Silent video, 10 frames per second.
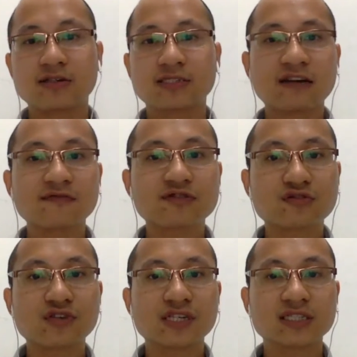Self
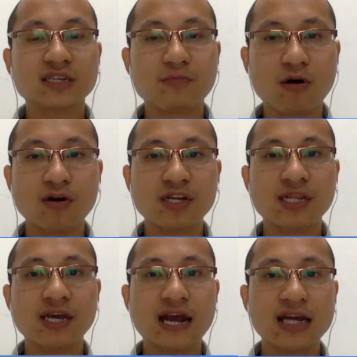two is the
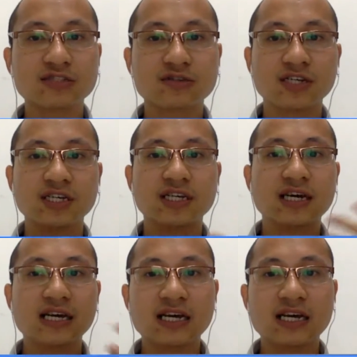body that actually